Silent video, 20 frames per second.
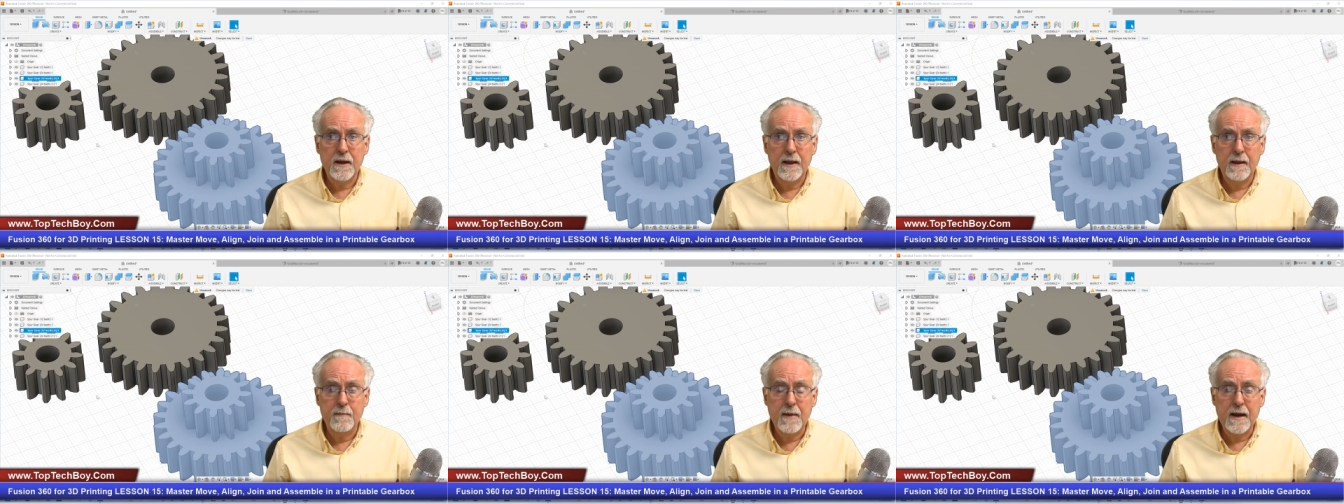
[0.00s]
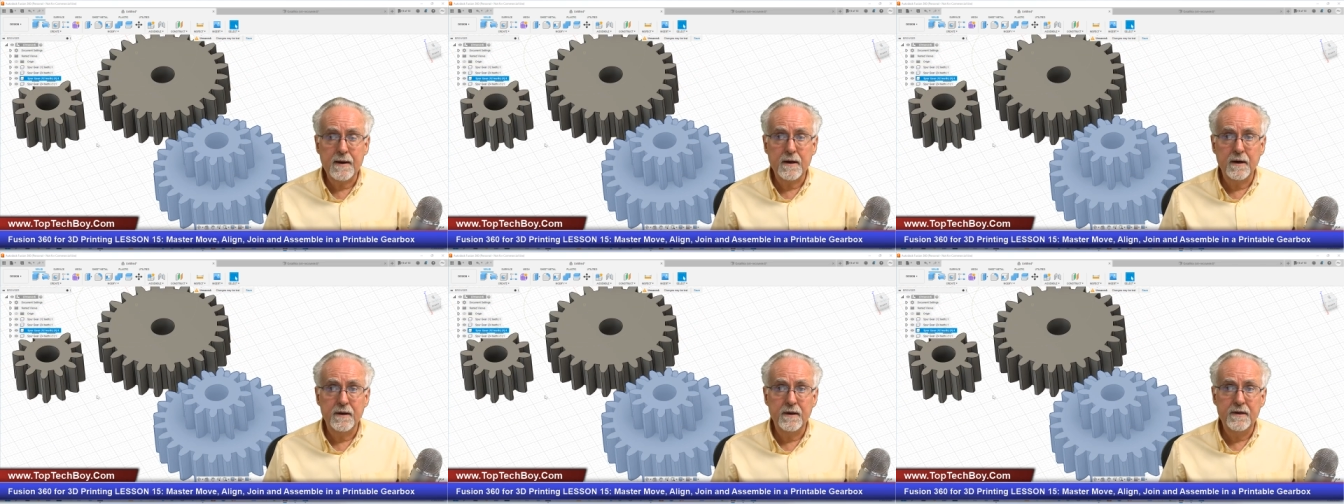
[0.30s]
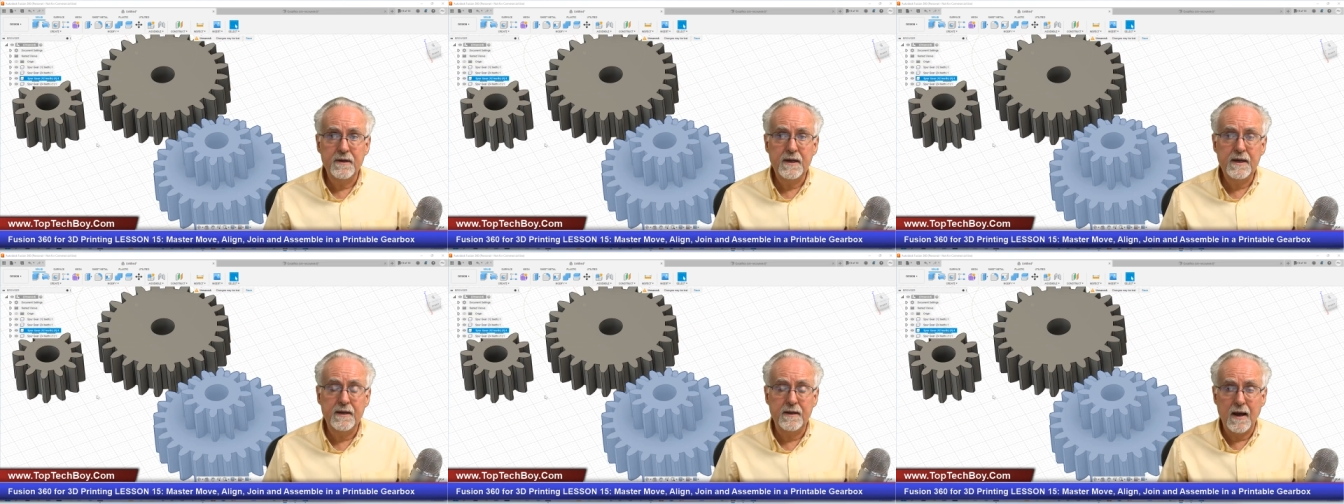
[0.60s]
am I going to
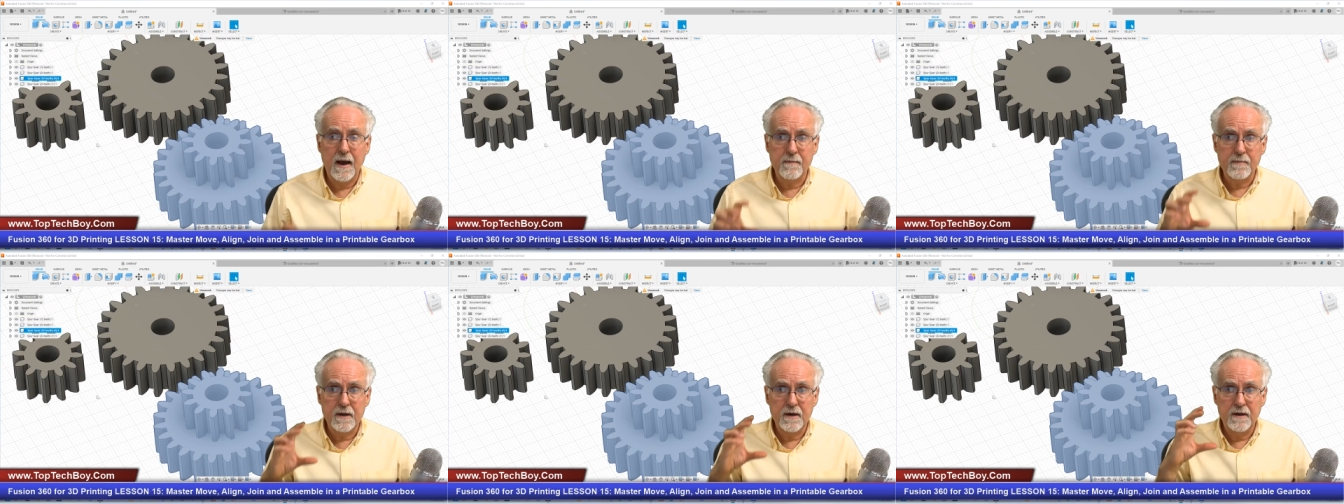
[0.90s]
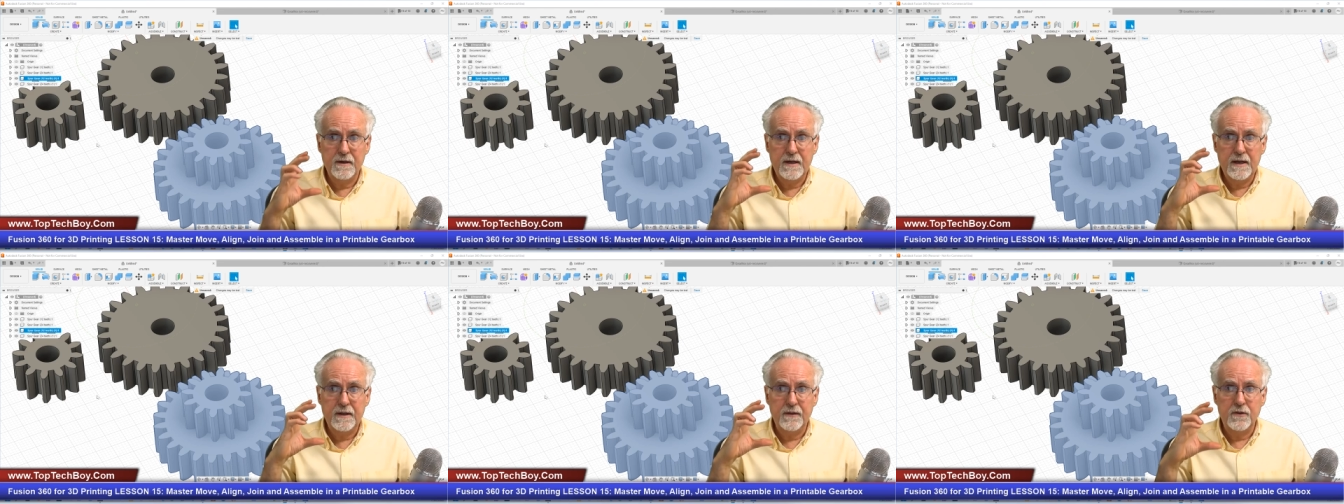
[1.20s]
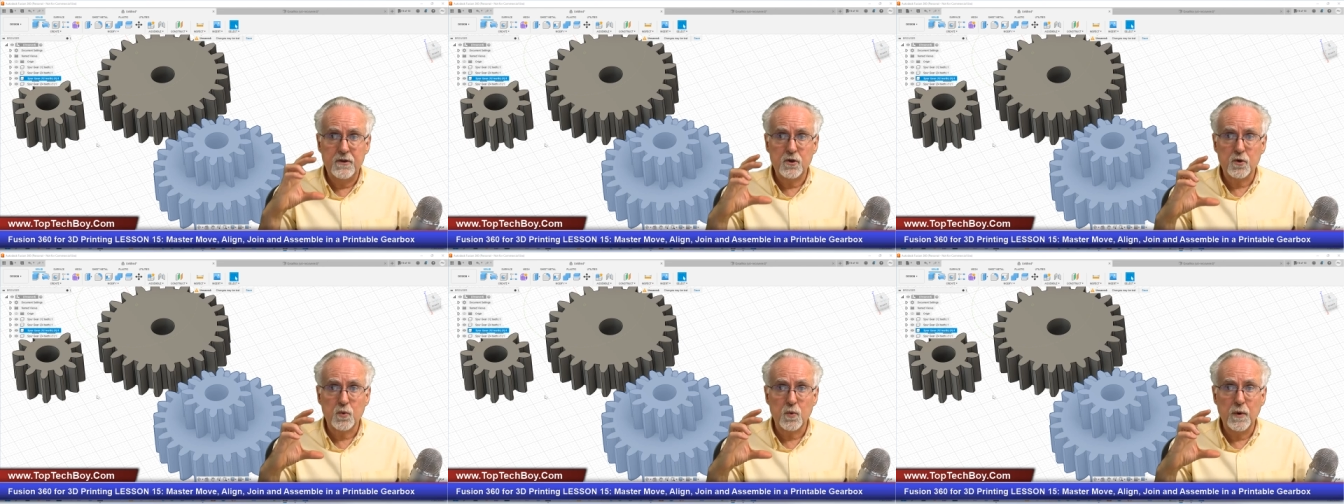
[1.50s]
need? I'm going to
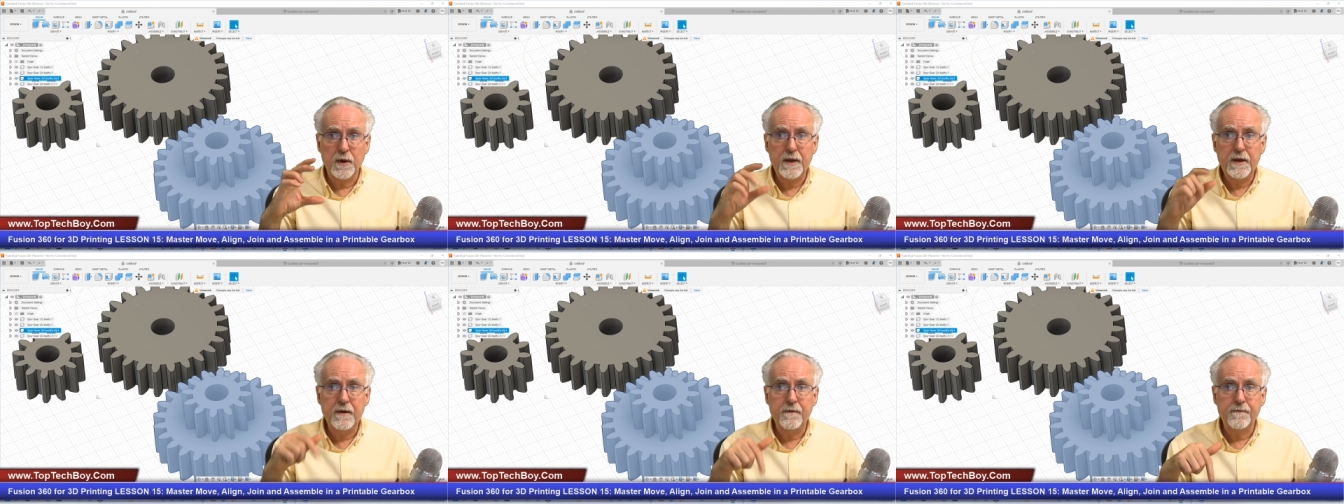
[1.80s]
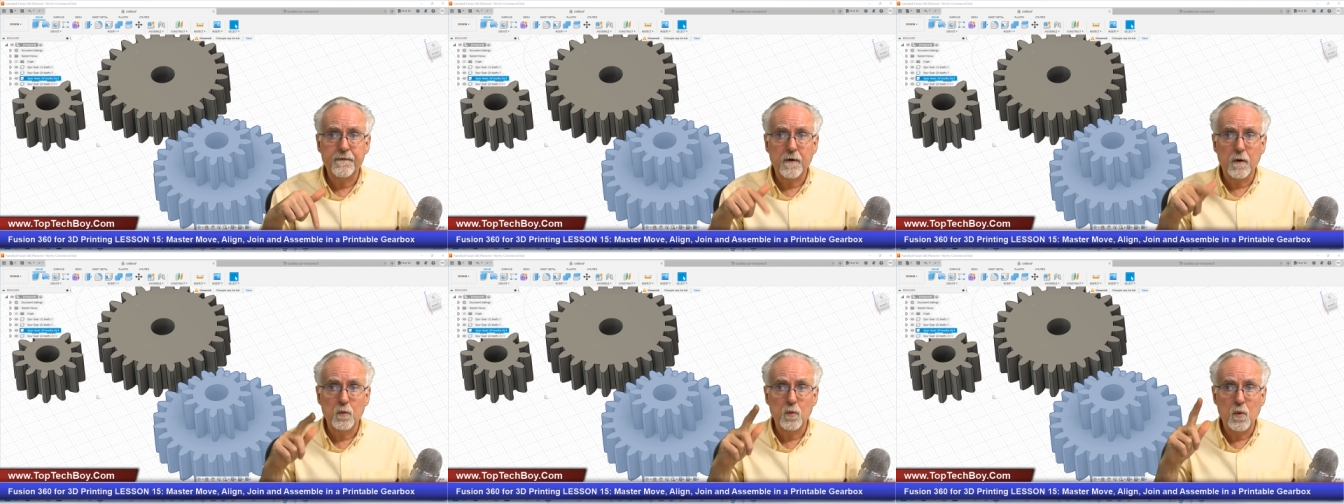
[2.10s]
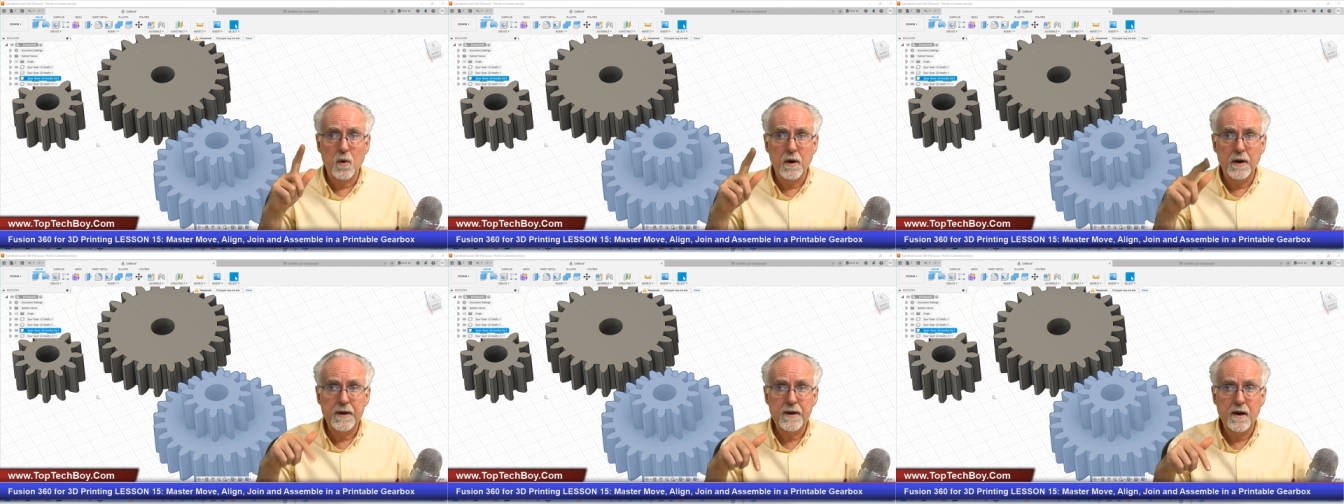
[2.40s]
need three for
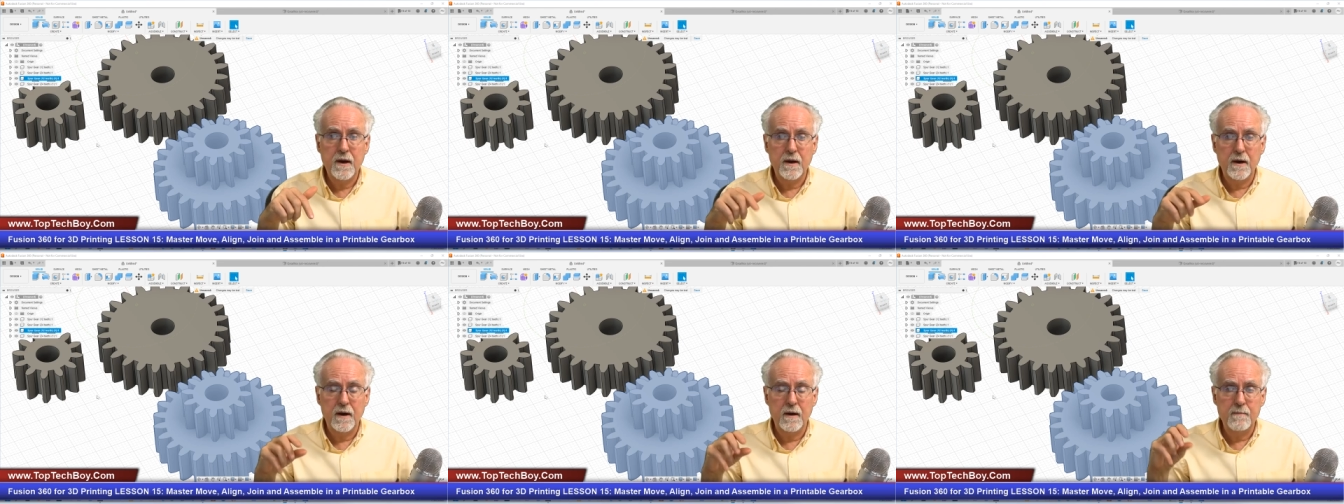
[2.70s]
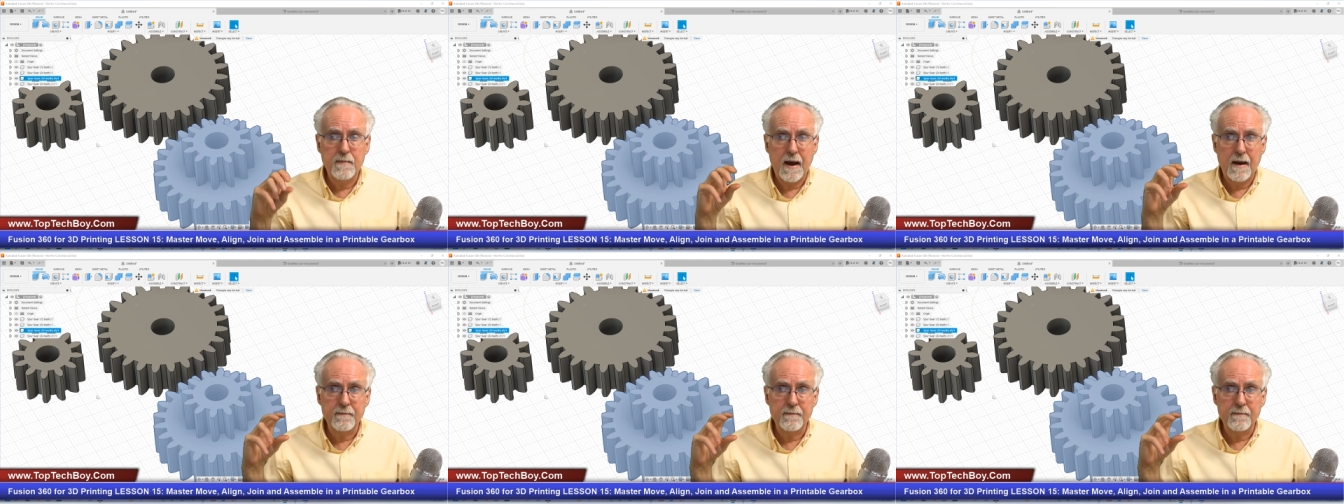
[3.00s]
one hub.